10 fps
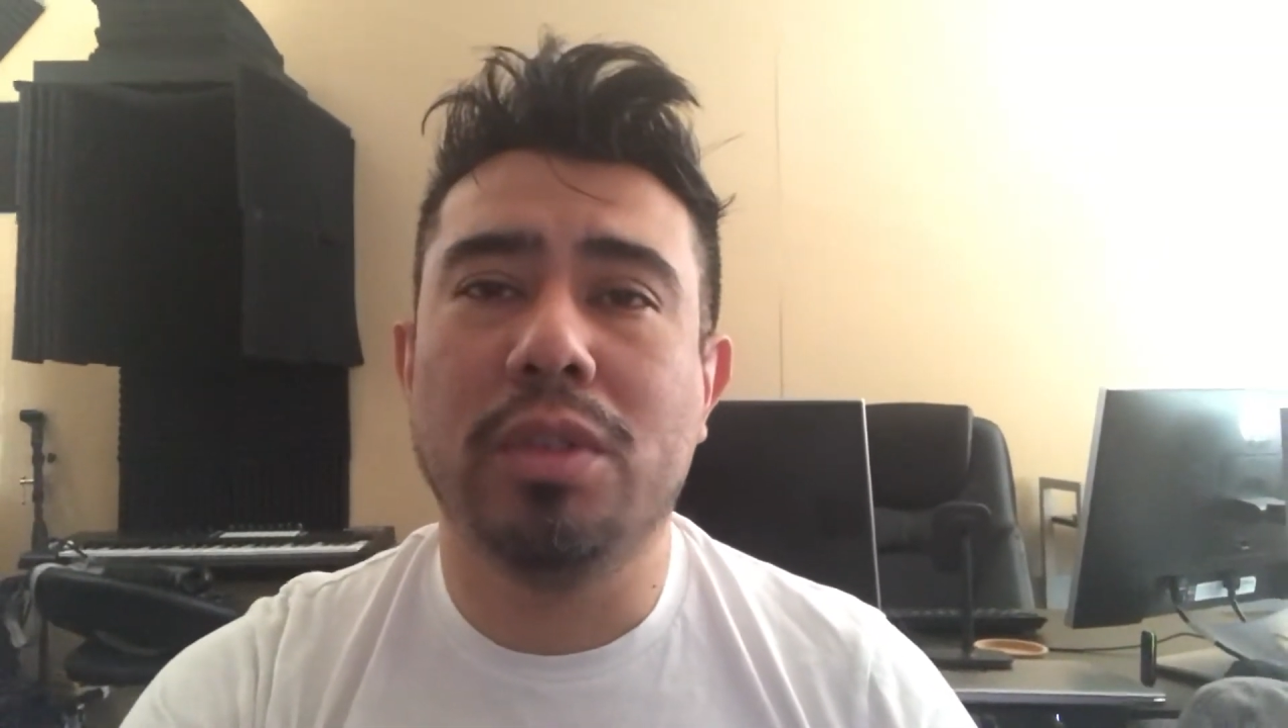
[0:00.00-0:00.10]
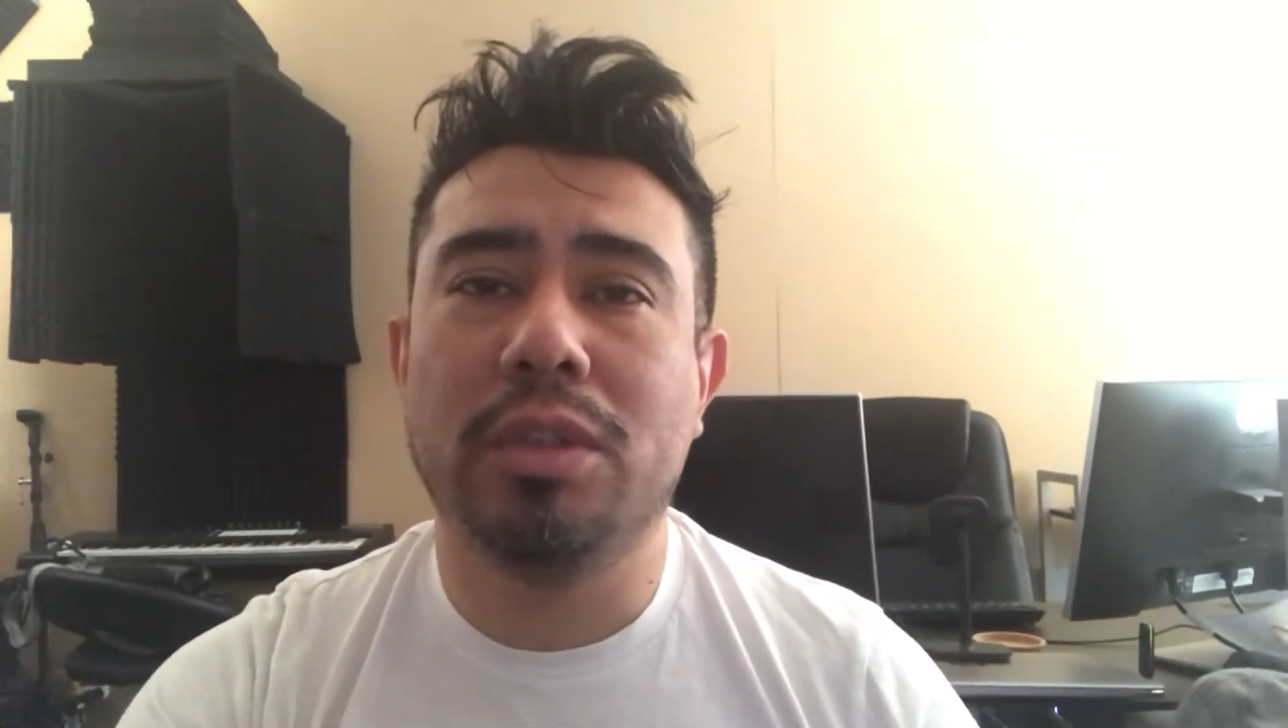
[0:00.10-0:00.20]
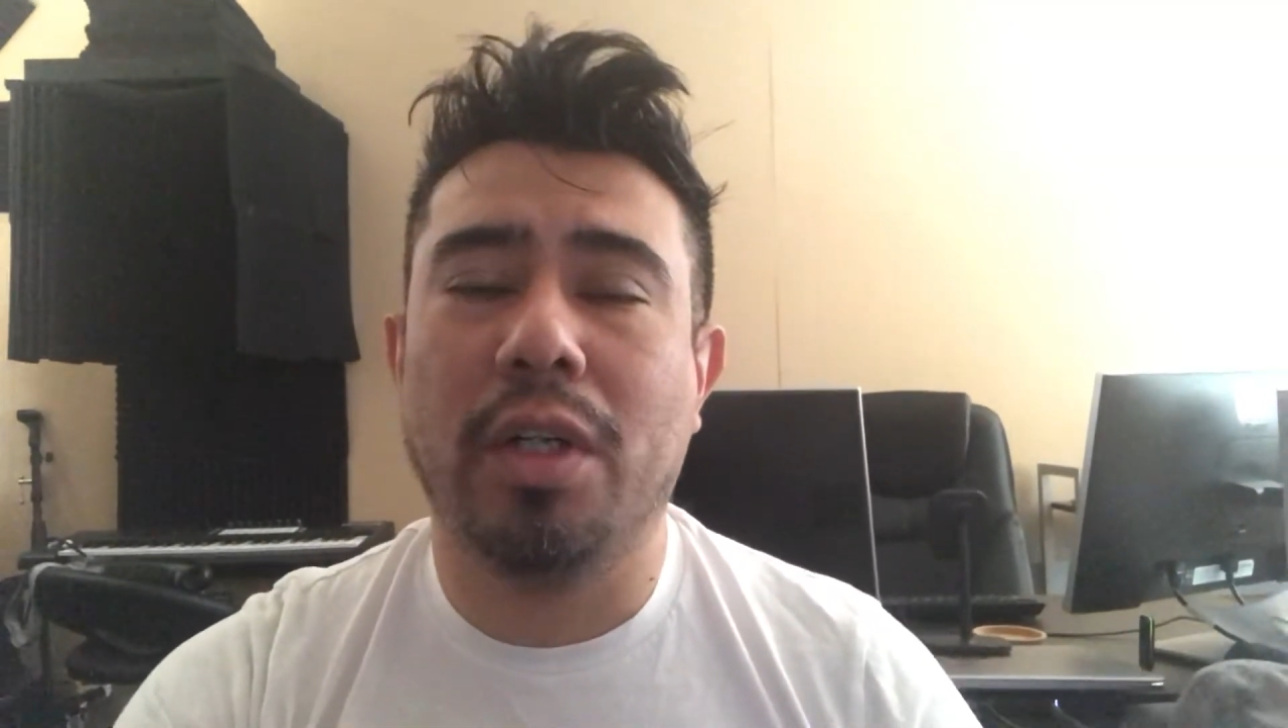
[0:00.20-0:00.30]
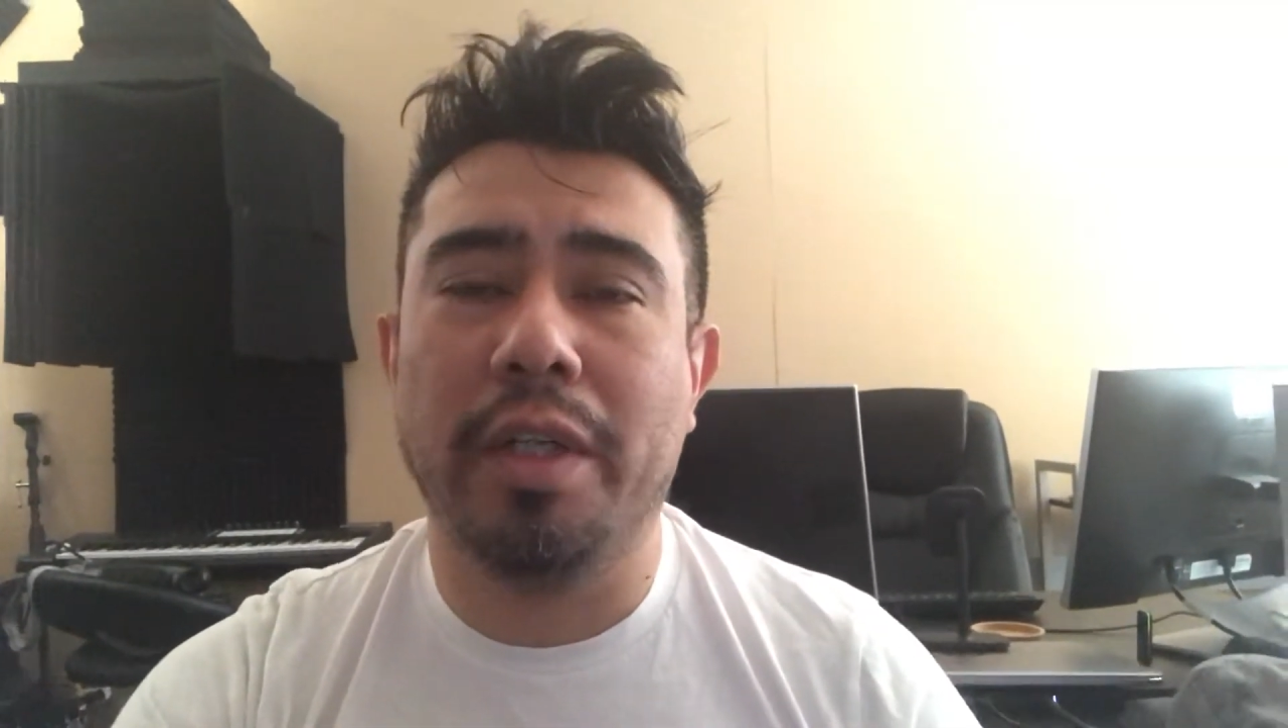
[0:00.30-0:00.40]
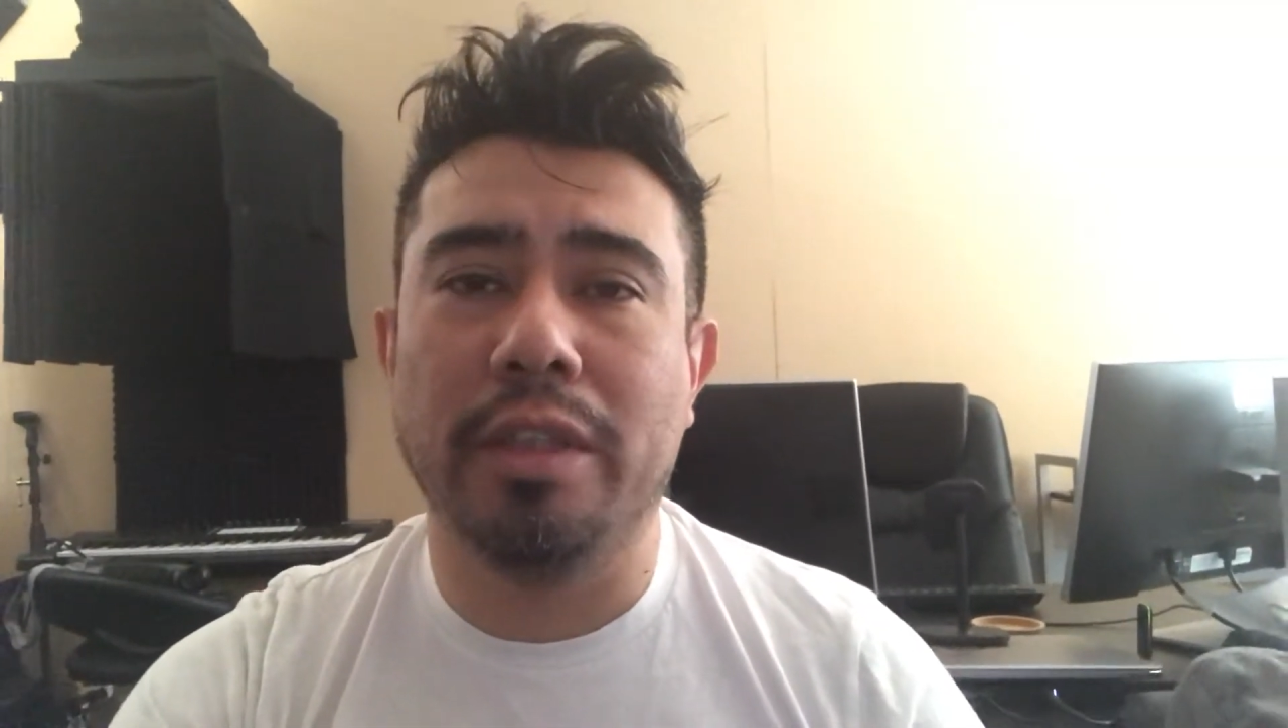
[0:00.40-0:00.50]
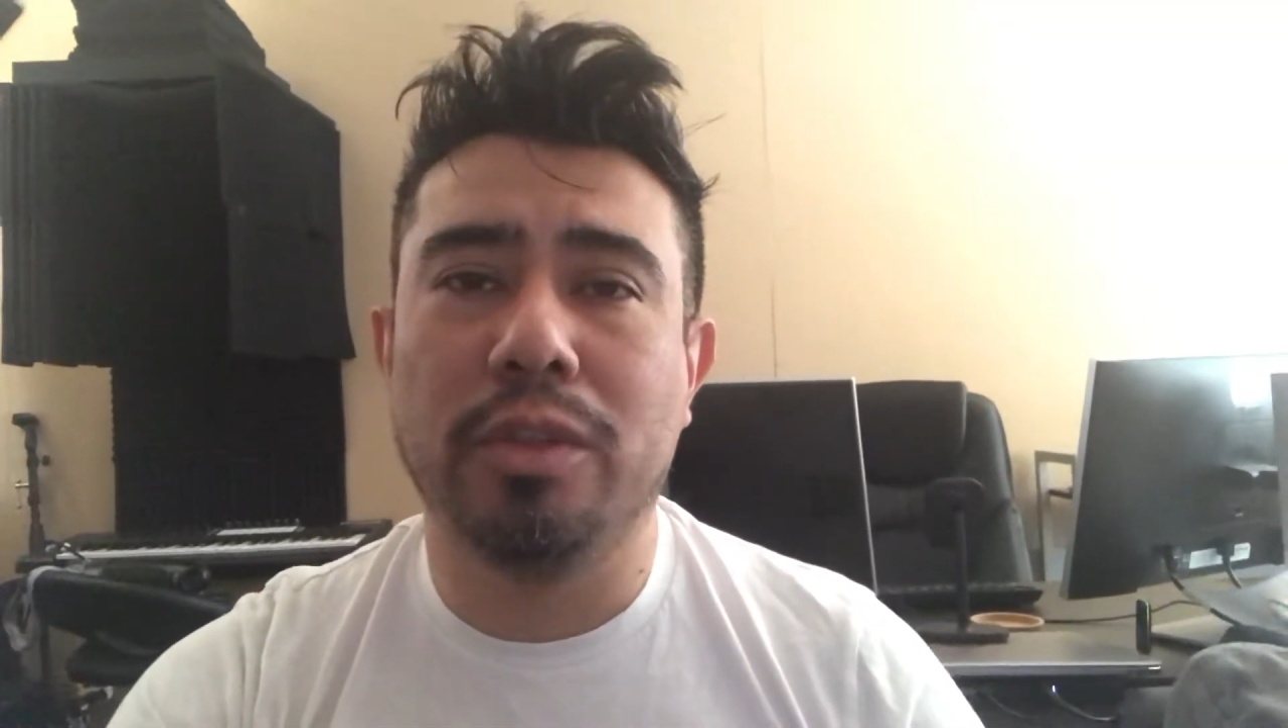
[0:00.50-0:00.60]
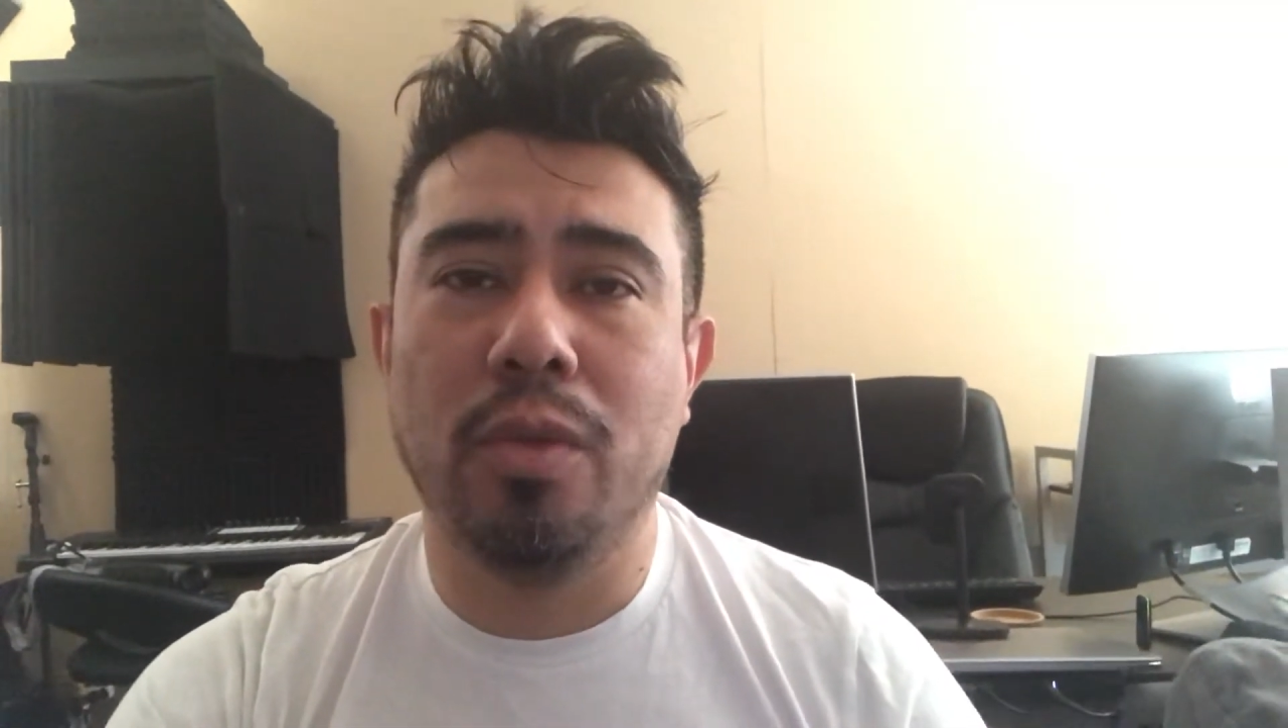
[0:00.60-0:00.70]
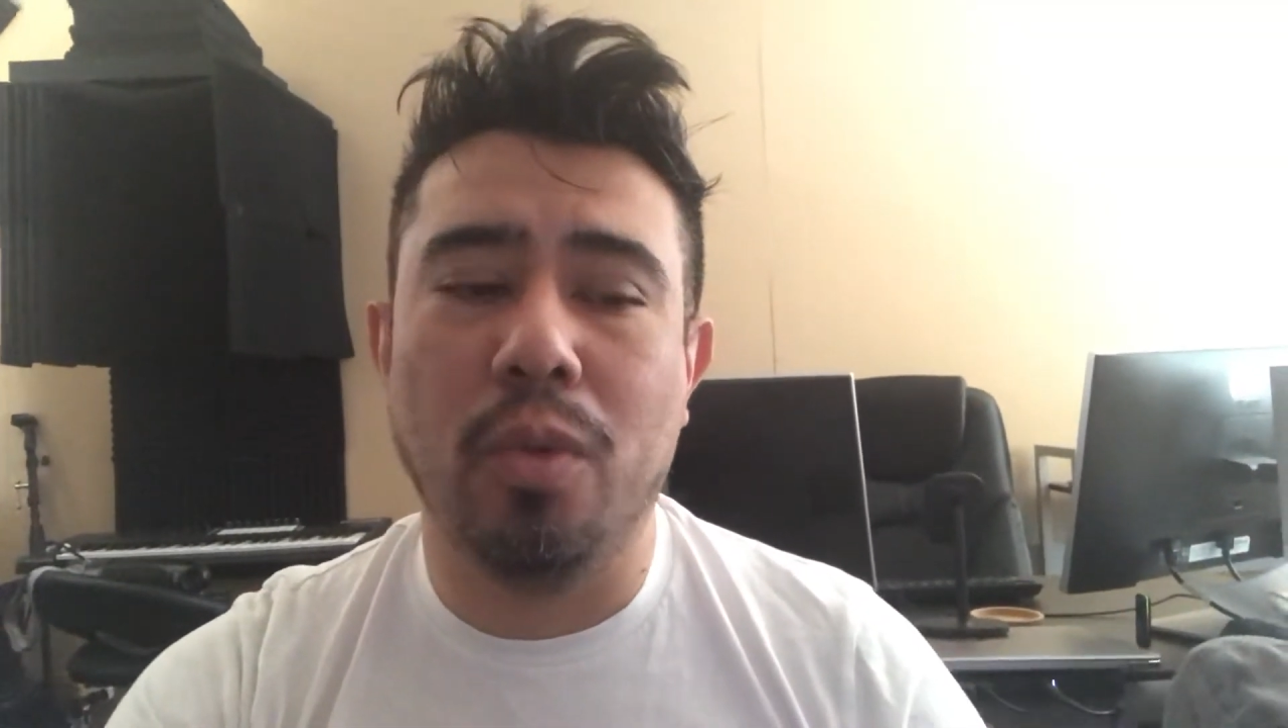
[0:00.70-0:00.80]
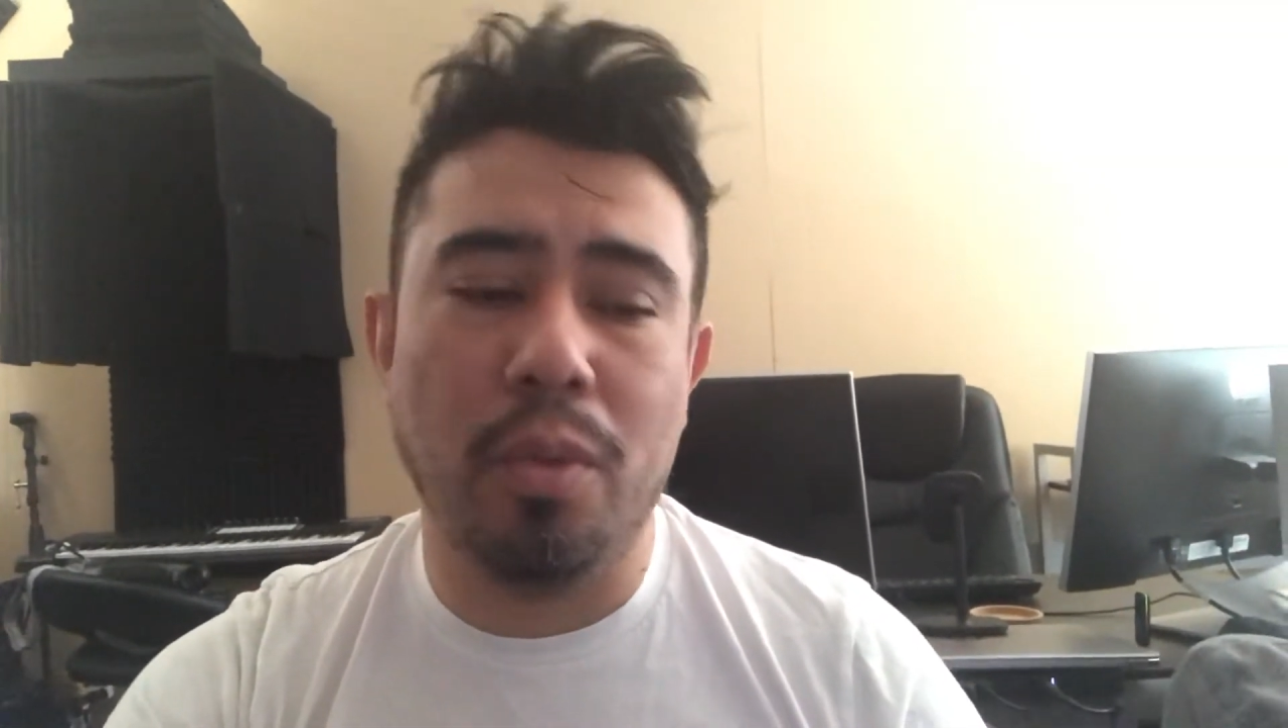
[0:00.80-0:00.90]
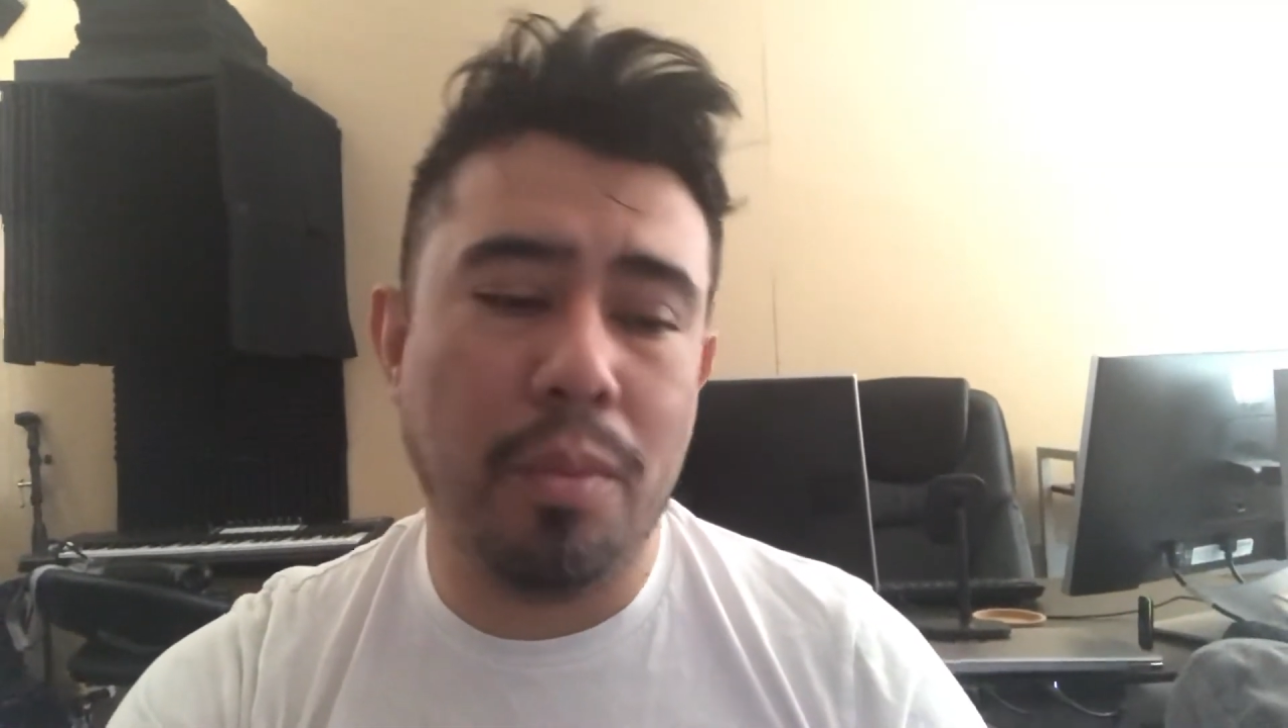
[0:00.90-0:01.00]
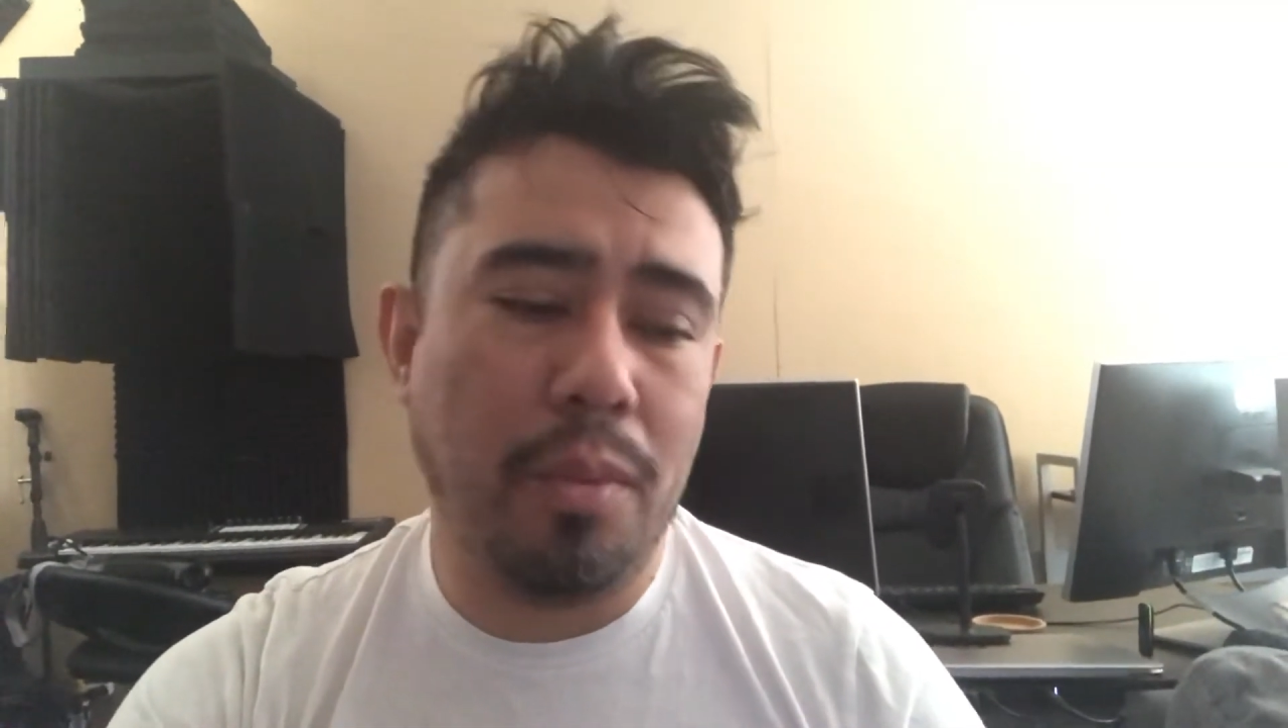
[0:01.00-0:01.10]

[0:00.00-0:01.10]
starting school.